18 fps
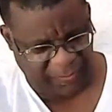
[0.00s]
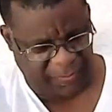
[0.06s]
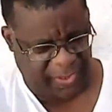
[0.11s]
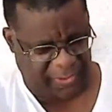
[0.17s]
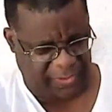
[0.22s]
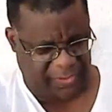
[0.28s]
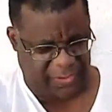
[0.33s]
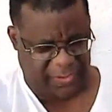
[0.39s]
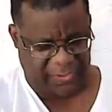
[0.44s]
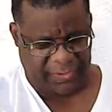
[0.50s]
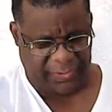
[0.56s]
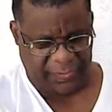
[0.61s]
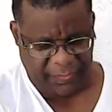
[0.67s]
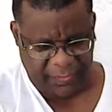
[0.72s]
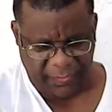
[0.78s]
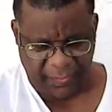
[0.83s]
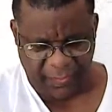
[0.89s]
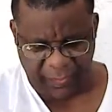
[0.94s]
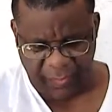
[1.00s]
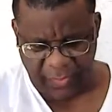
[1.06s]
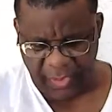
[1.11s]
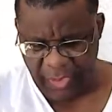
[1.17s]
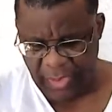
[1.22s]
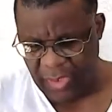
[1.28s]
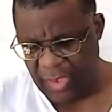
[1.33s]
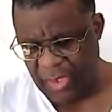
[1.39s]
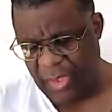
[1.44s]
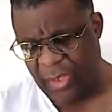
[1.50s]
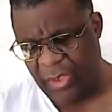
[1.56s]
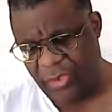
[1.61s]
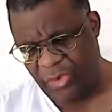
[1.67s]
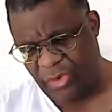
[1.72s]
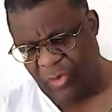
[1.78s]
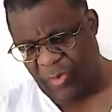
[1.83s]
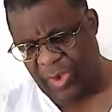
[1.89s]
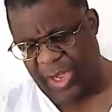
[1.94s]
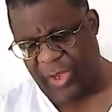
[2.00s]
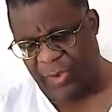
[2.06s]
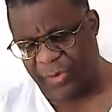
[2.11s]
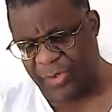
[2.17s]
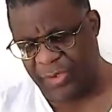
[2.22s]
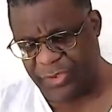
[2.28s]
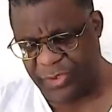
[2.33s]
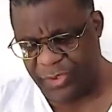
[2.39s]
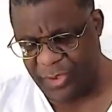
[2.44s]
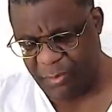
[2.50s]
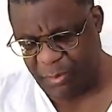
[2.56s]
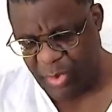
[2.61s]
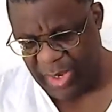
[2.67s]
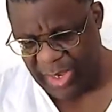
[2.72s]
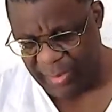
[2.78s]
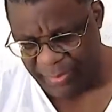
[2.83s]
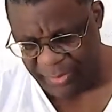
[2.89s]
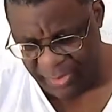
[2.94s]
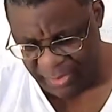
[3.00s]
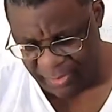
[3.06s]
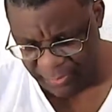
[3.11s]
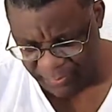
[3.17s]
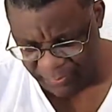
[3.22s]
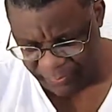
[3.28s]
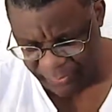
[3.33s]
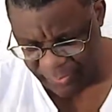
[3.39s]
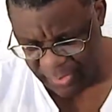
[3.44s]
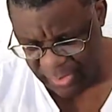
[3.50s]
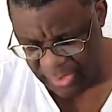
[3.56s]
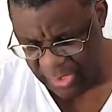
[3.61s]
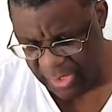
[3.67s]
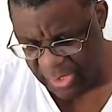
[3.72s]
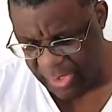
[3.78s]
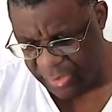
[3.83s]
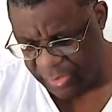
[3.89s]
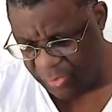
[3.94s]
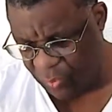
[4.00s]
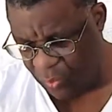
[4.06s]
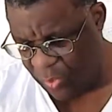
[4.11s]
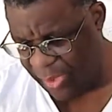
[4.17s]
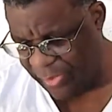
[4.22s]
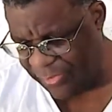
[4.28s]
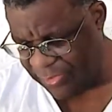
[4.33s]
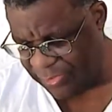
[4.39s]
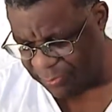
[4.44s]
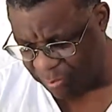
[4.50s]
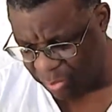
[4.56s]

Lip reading: about this. You go out into your property. The weather's